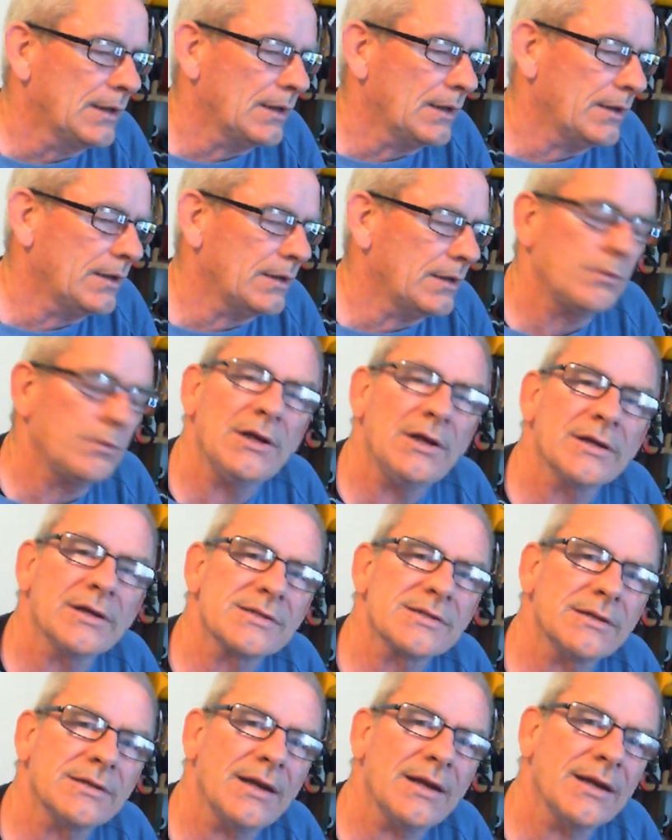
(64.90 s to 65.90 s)
And I
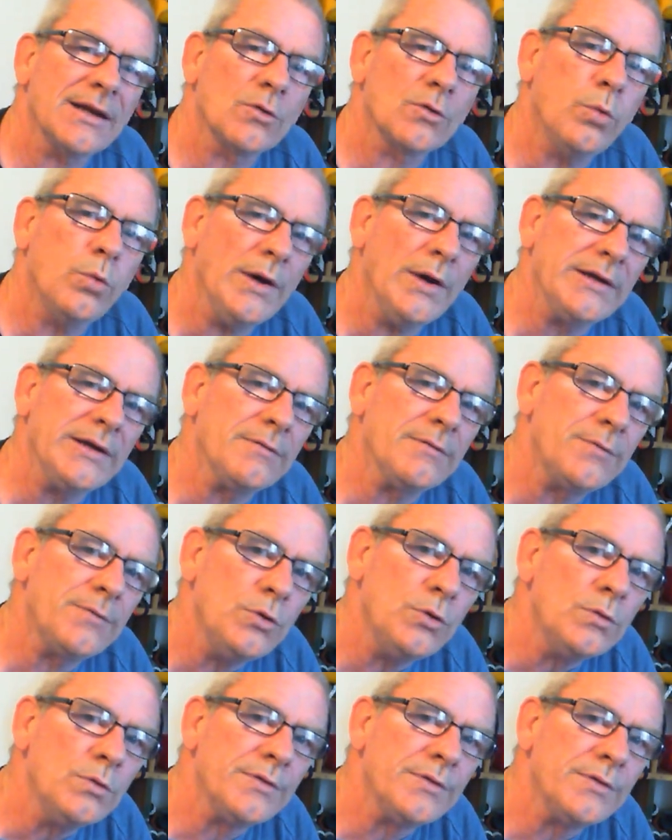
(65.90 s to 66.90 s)
realised that I had quite a
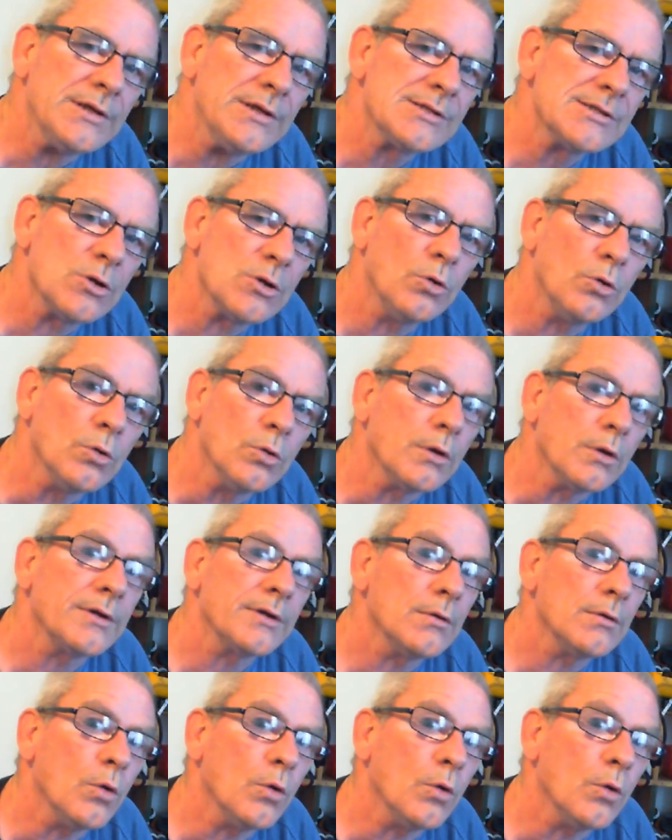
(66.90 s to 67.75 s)
few of these old